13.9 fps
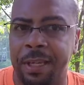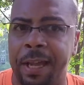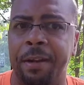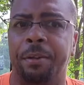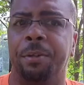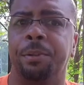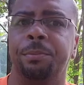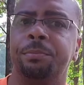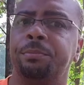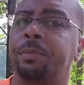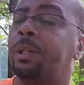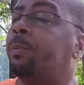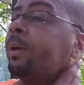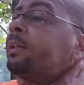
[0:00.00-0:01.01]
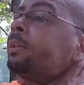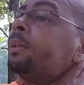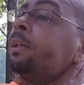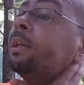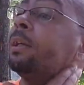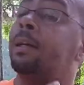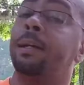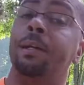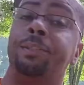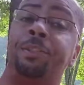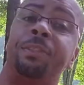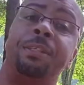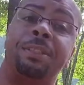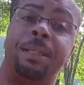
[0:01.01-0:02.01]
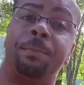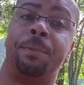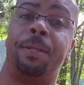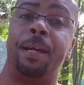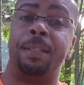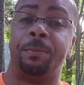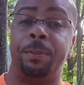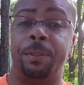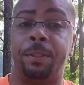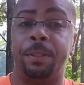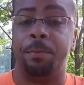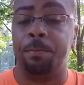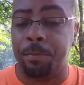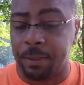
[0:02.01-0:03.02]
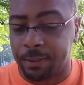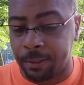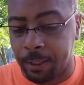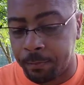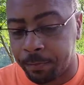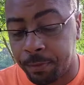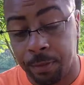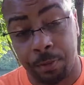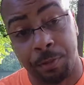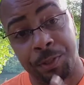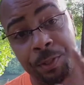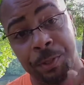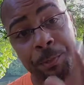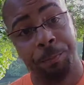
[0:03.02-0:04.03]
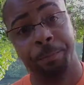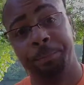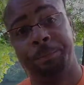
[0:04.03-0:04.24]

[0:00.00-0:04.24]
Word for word: I don't know. Anyway, until next time, you guys be good, be safe, and all that you do.